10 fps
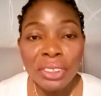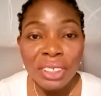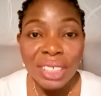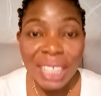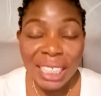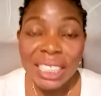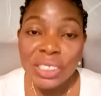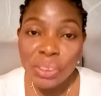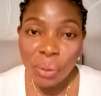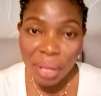they
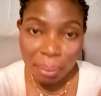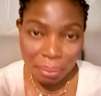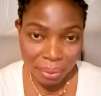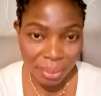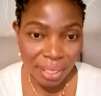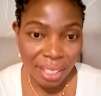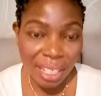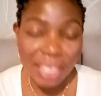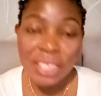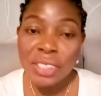need your help,
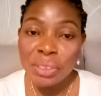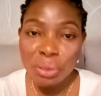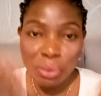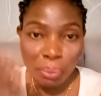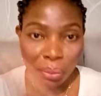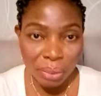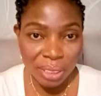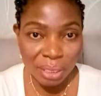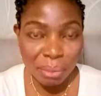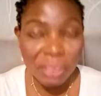they need your
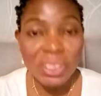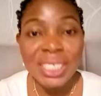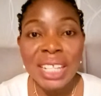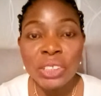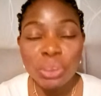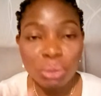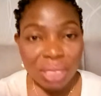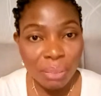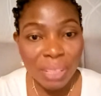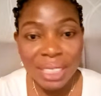support, because now
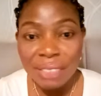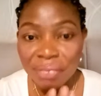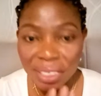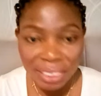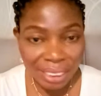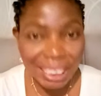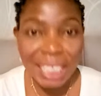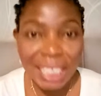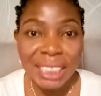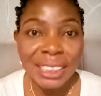children, when they're very
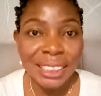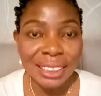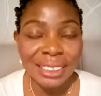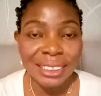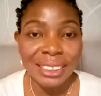intelligent,